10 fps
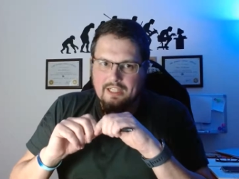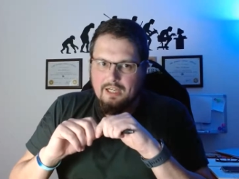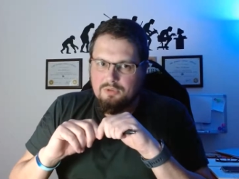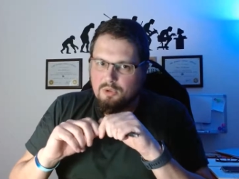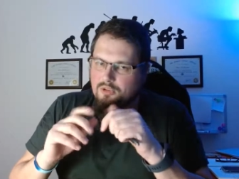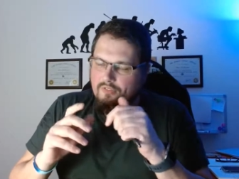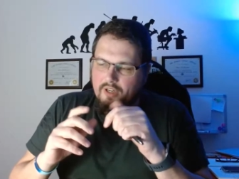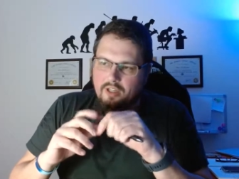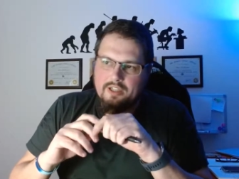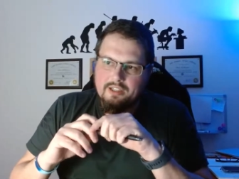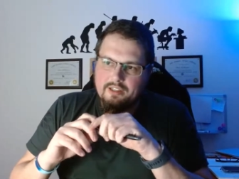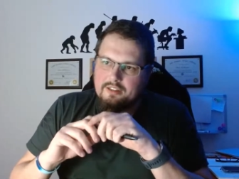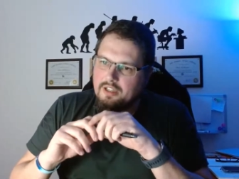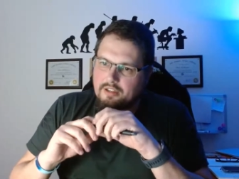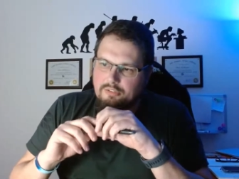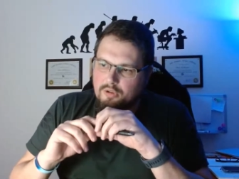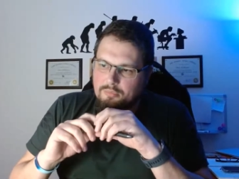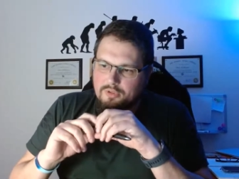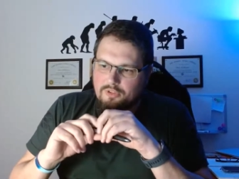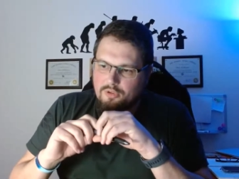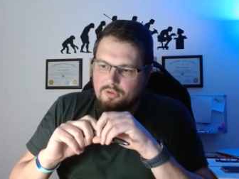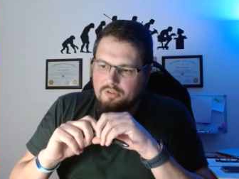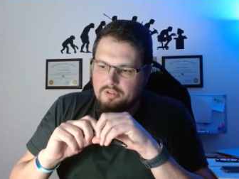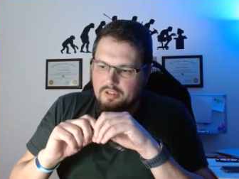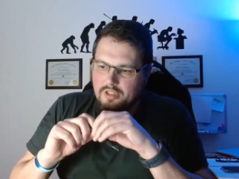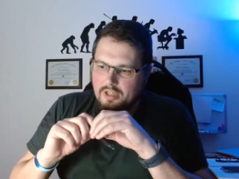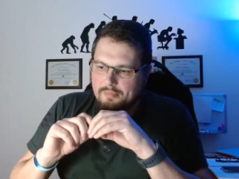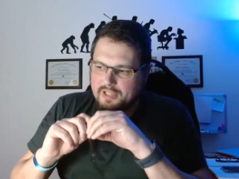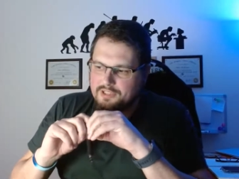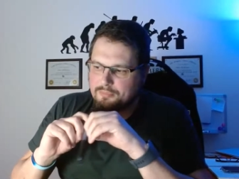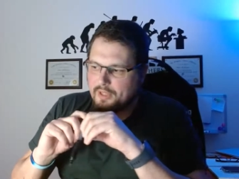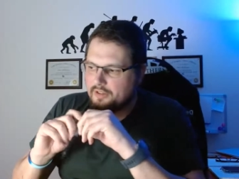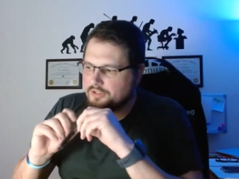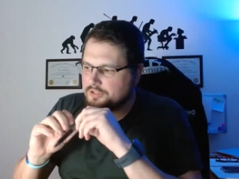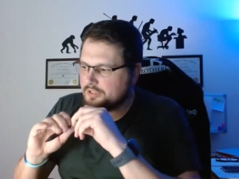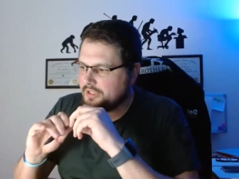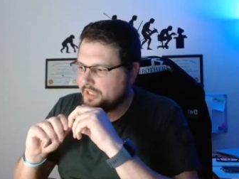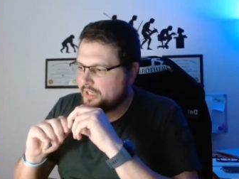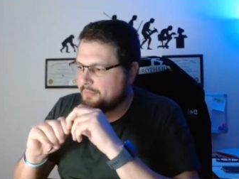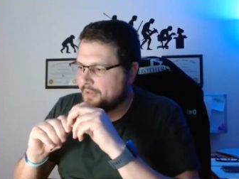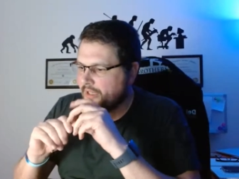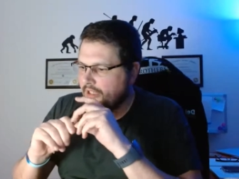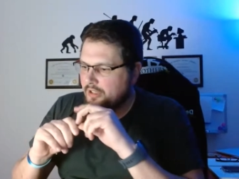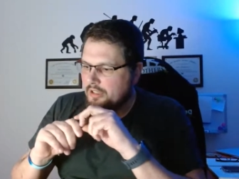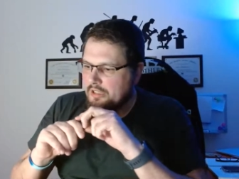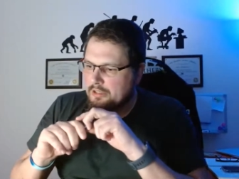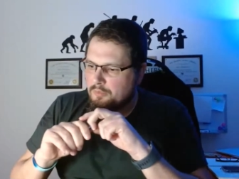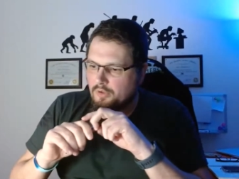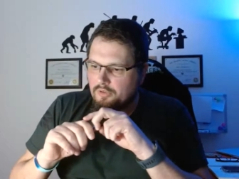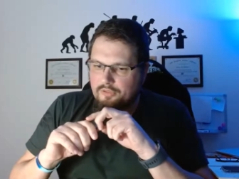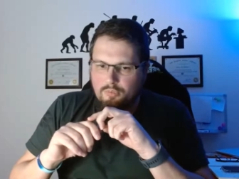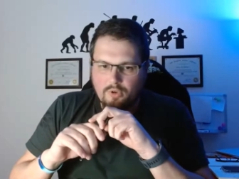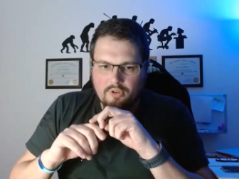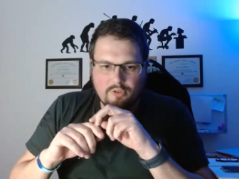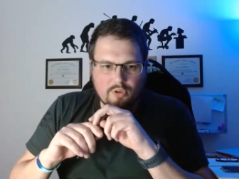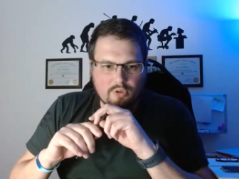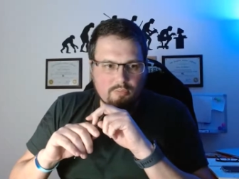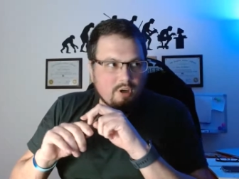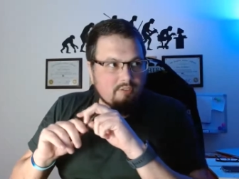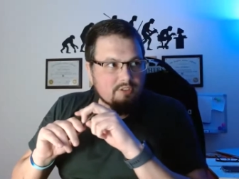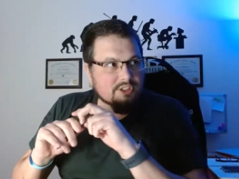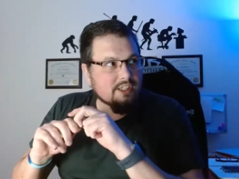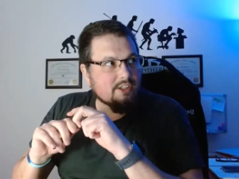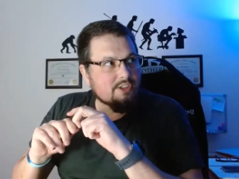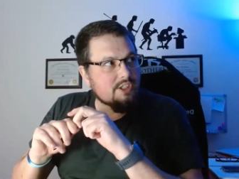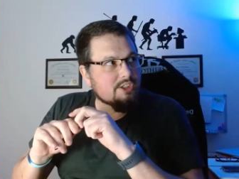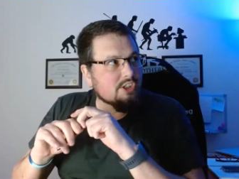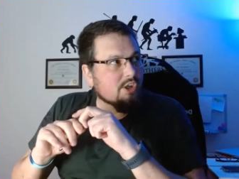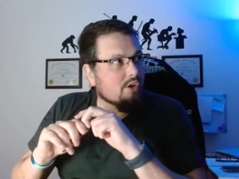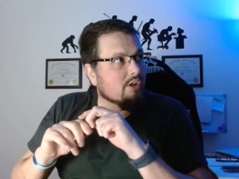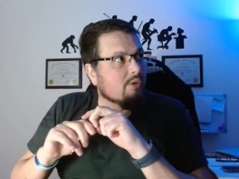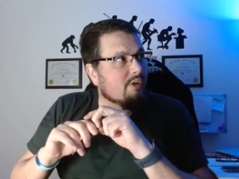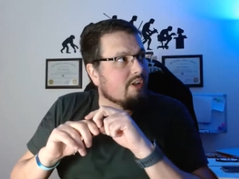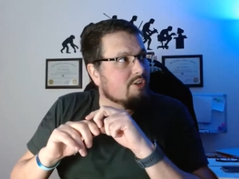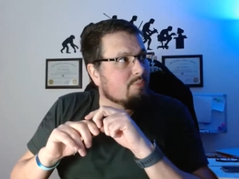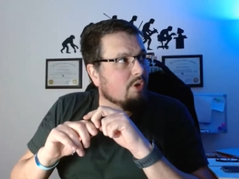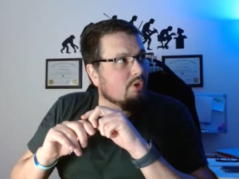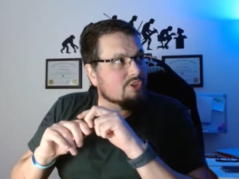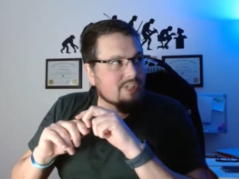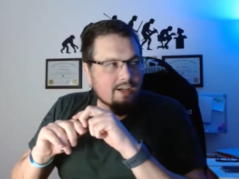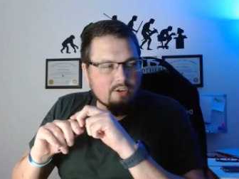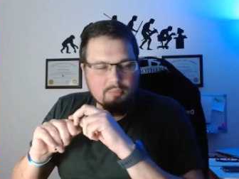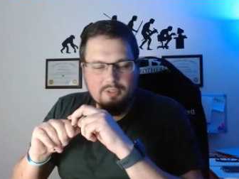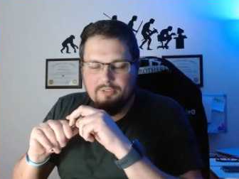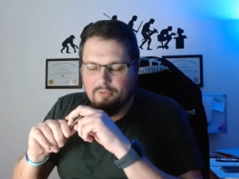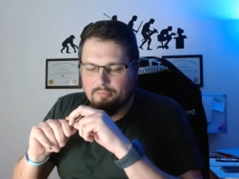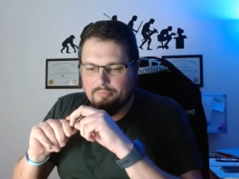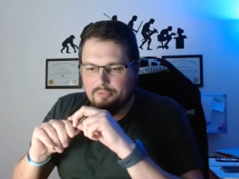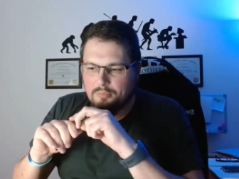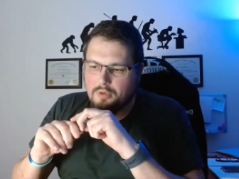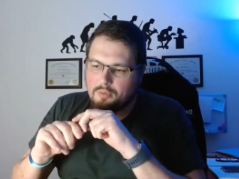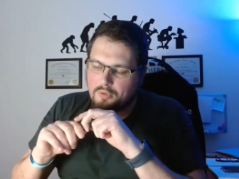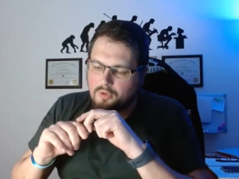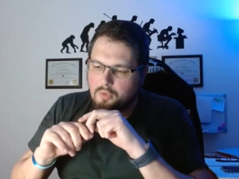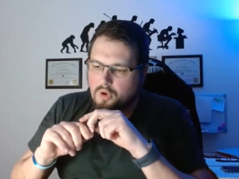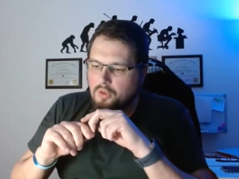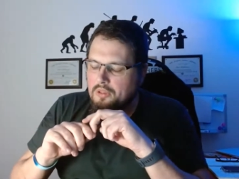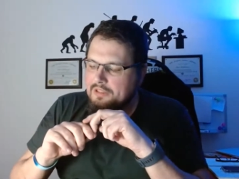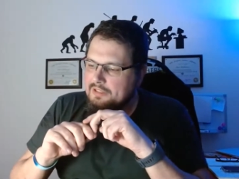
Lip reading: I was always very lucky that I grew up with two amazing parents. One of whom obviously is no longer with us, but looks down on me from up on the wall.